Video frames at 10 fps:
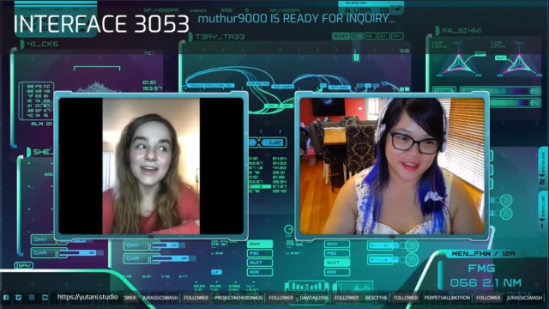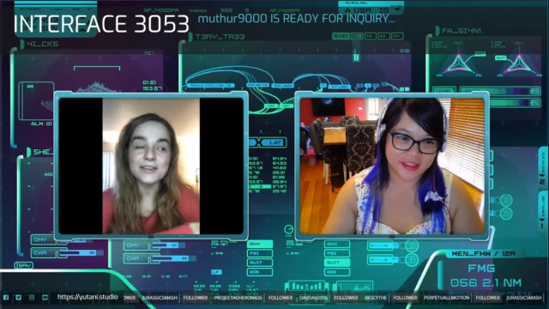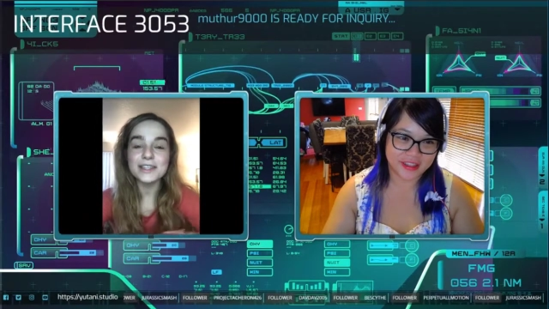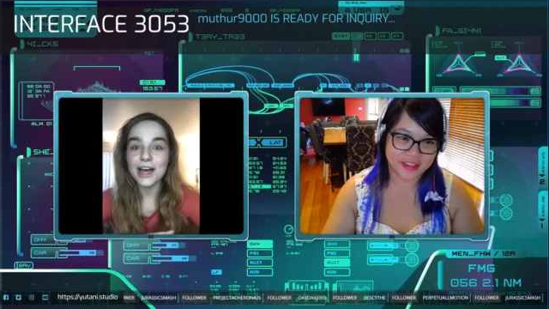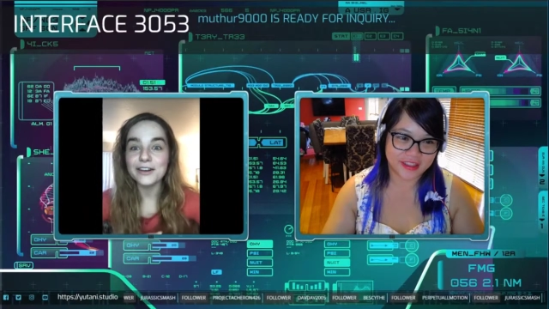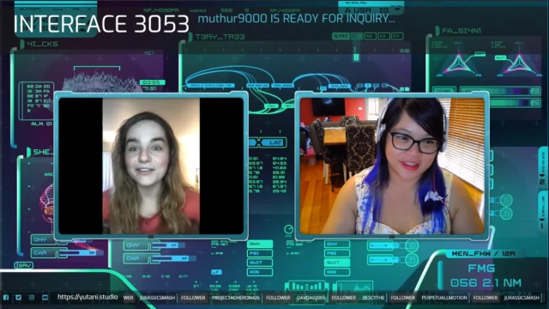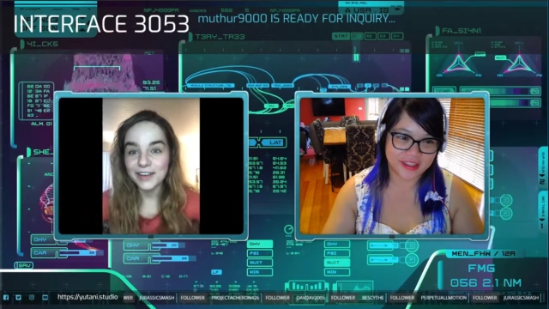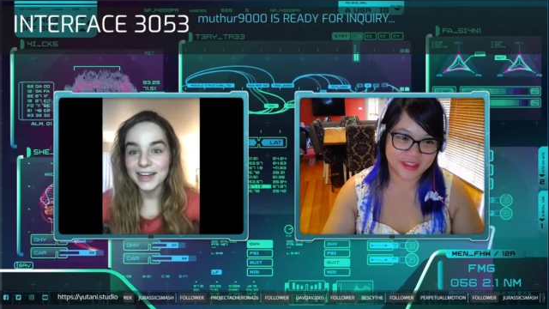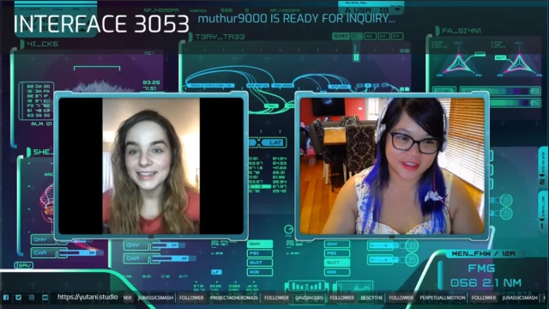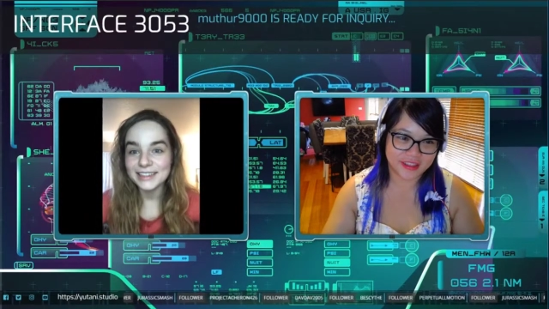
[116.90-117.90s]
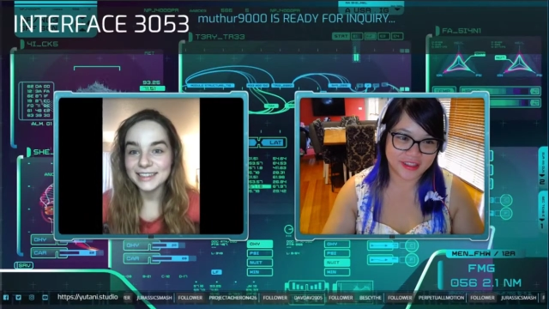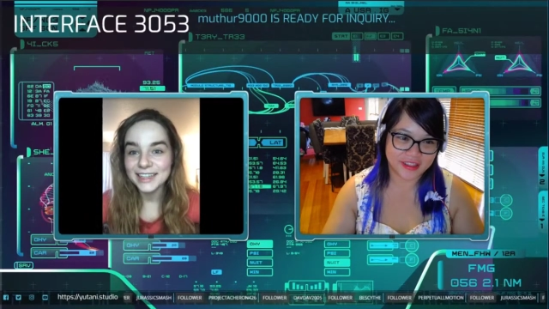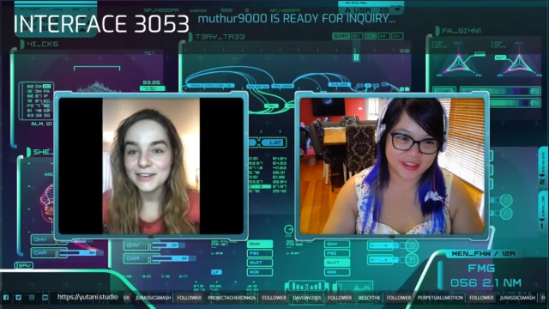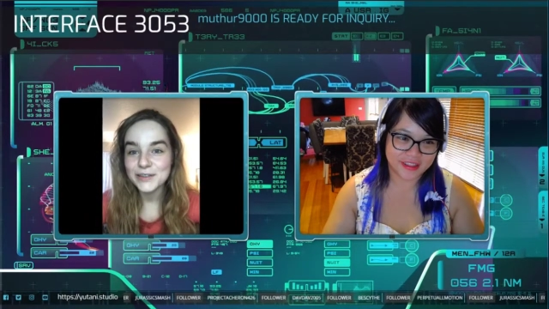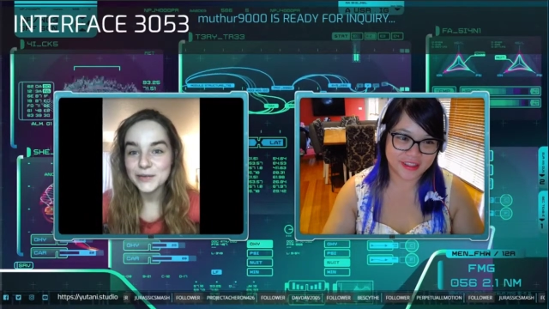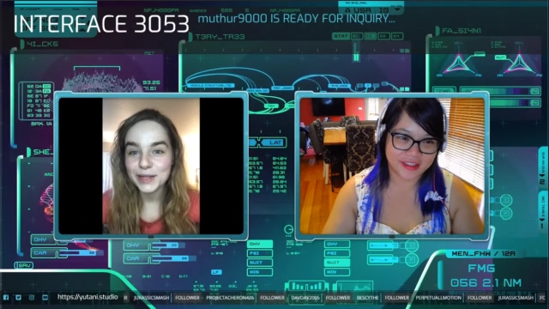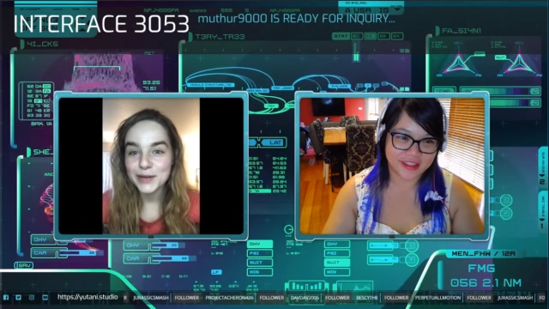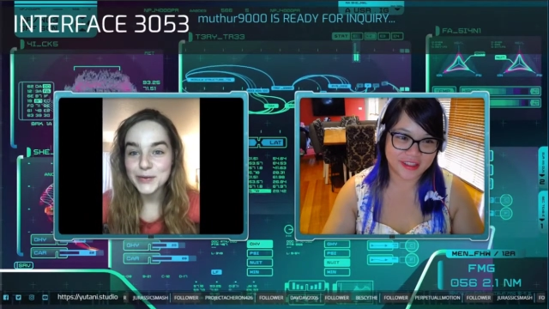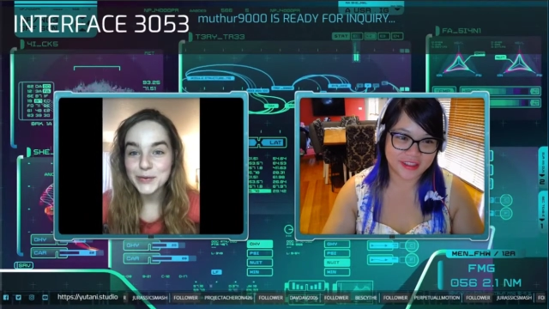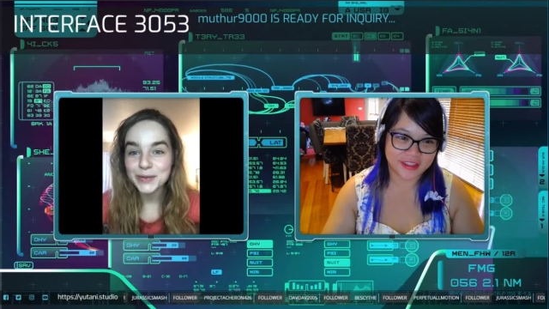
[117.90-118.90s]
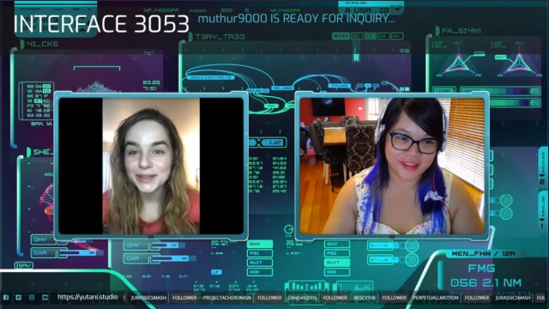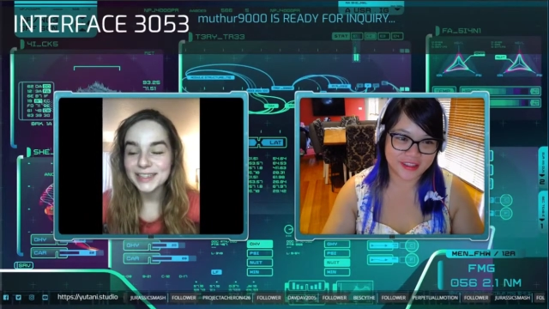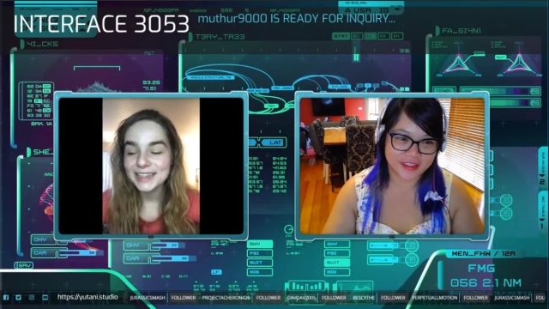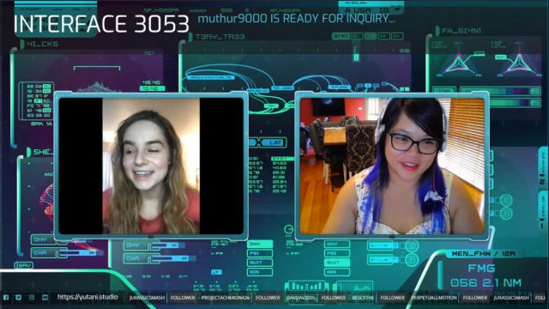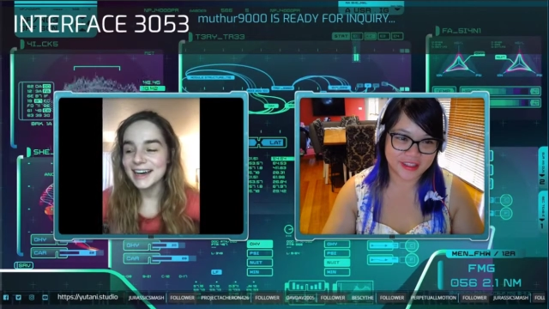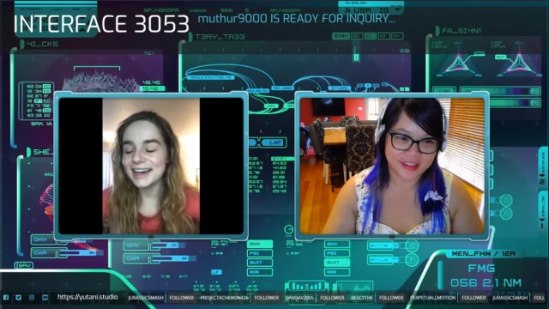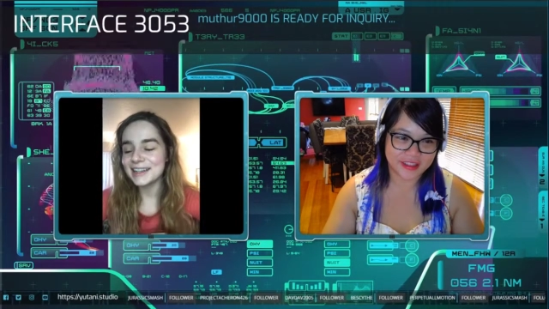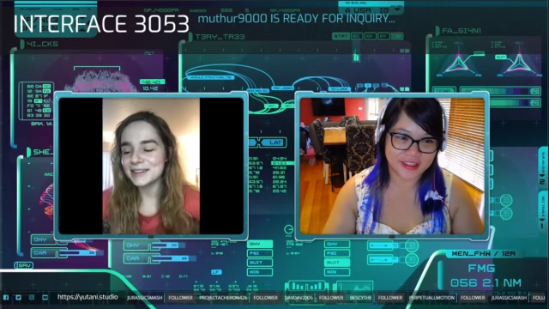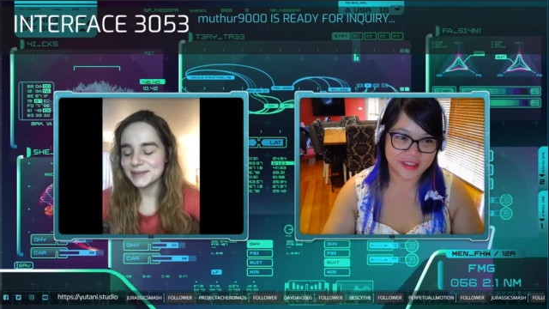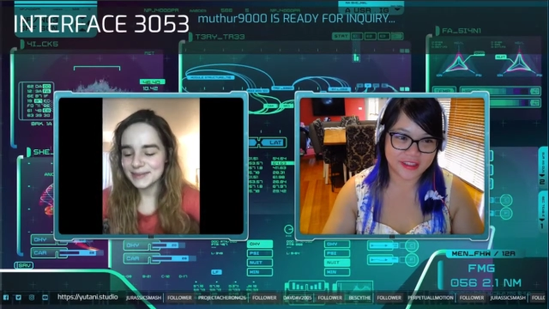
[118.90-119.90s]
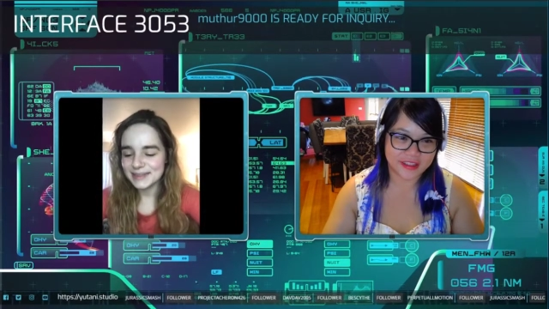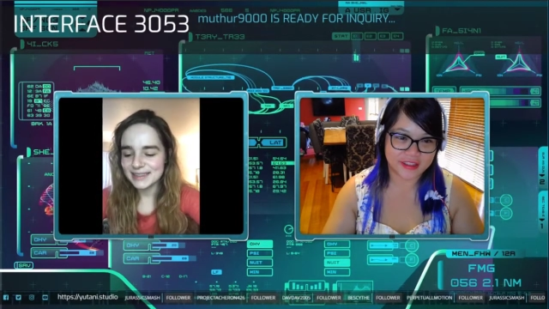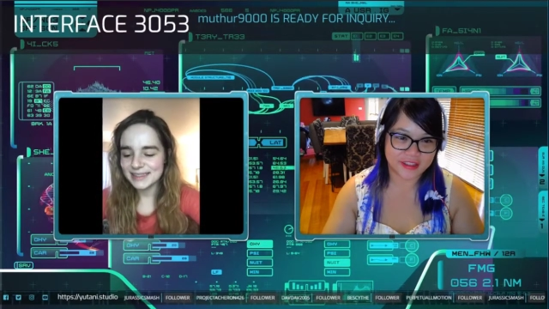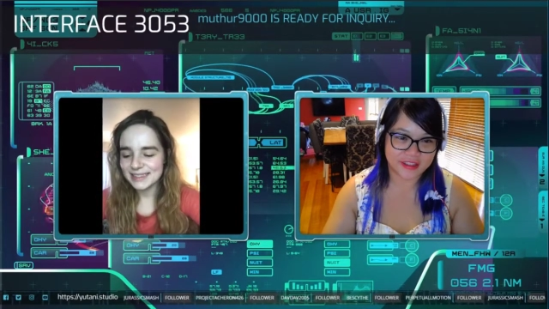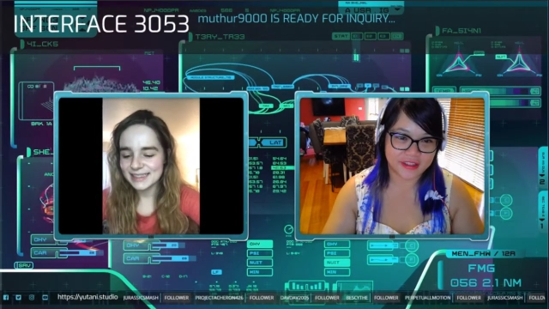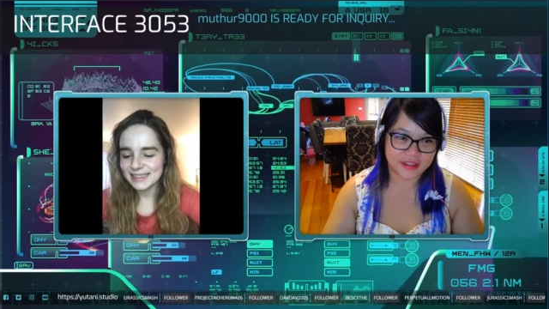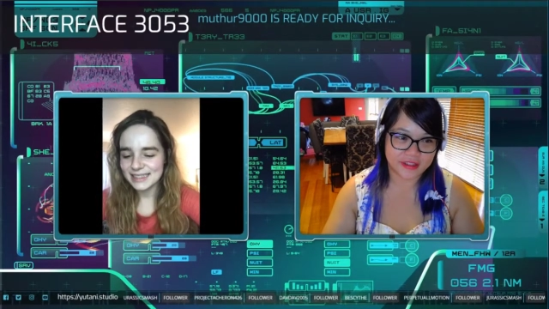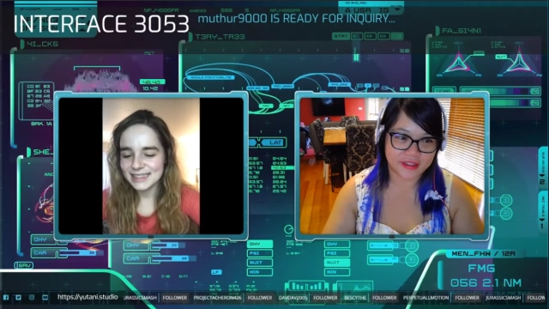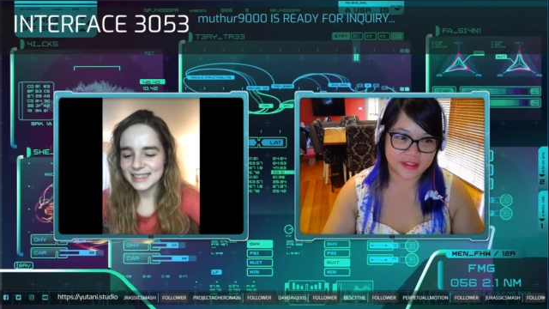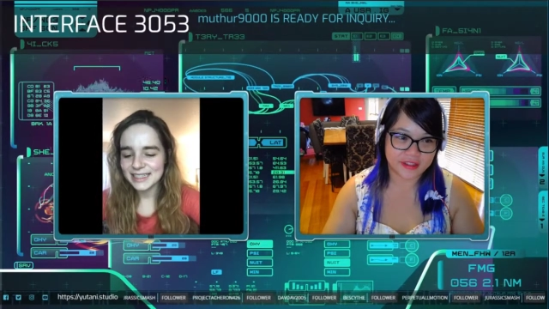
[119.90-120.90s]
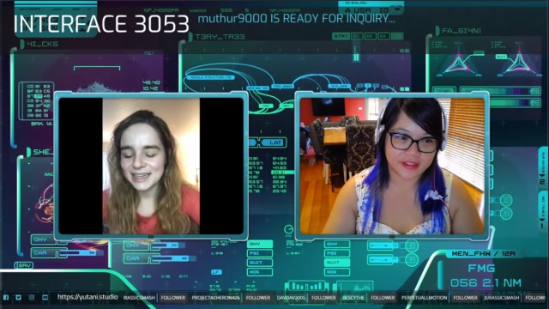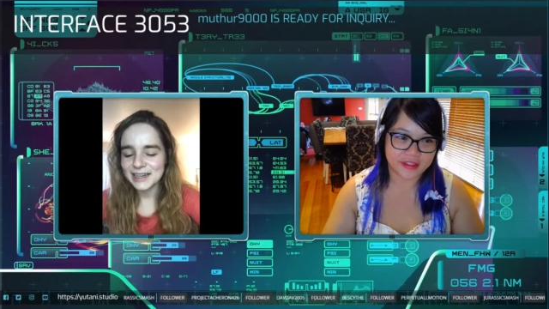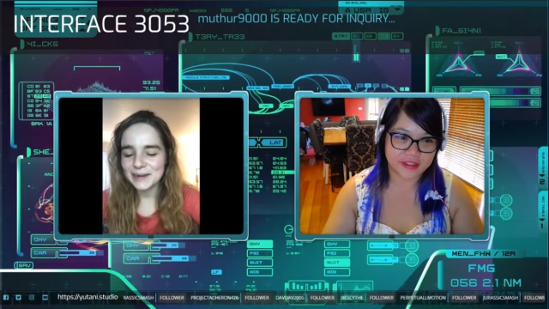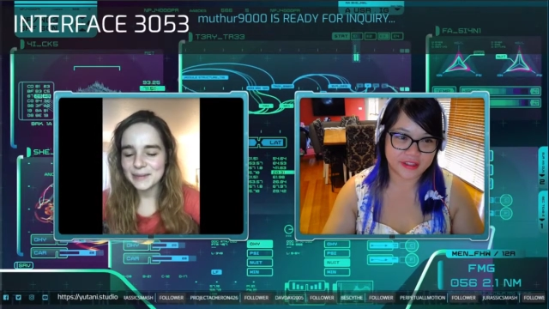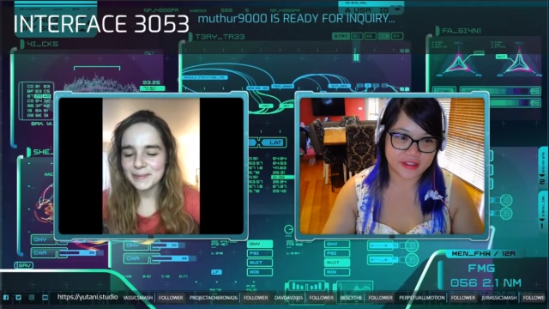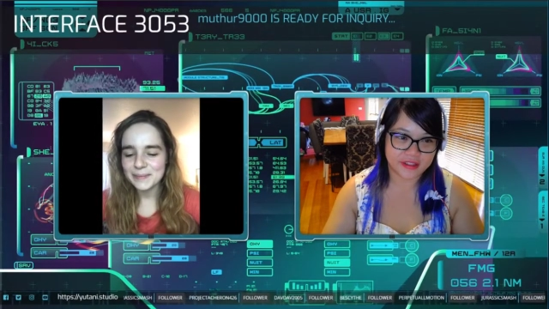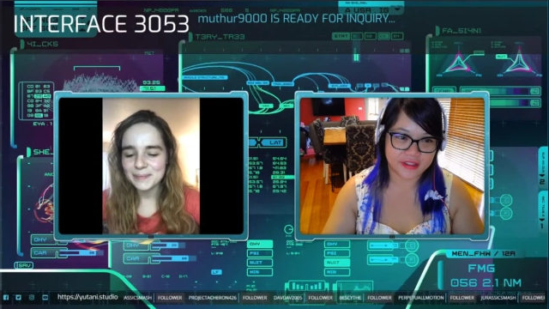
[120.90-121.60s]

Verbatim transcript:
Speaker 1: It was a lot of fun. It was really cool um, to,